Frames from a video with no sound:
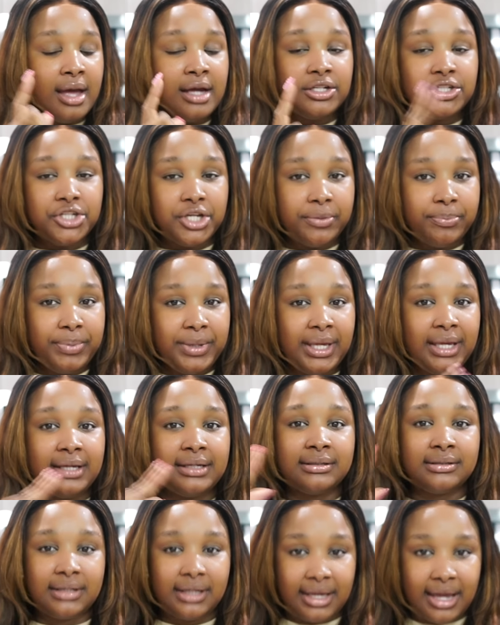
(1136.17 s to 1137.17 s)

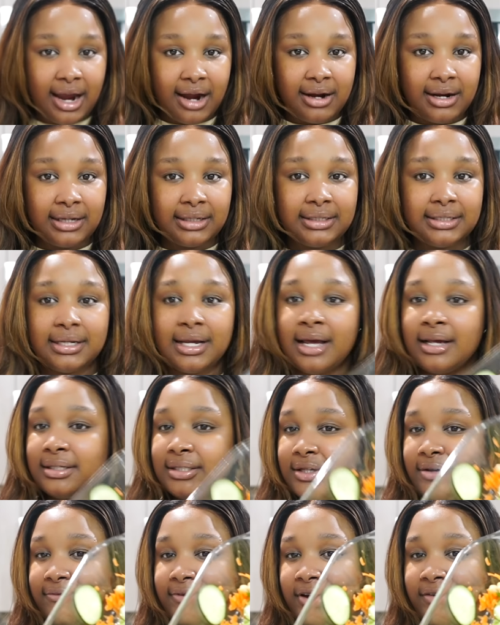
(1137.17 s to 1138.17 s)
chickpeas, carrot.
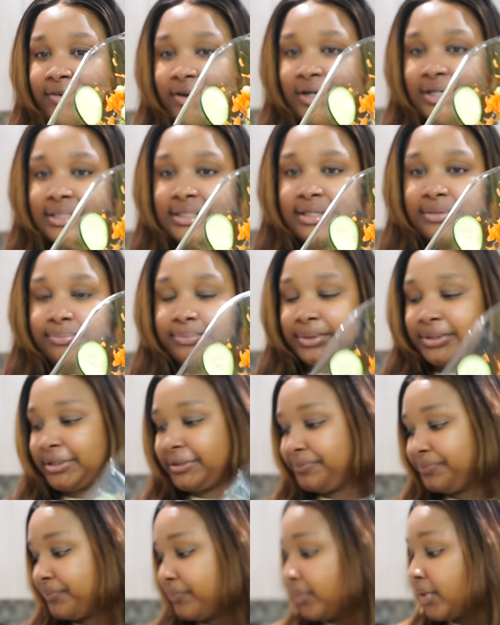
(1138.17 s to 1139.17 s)
So very, very simple.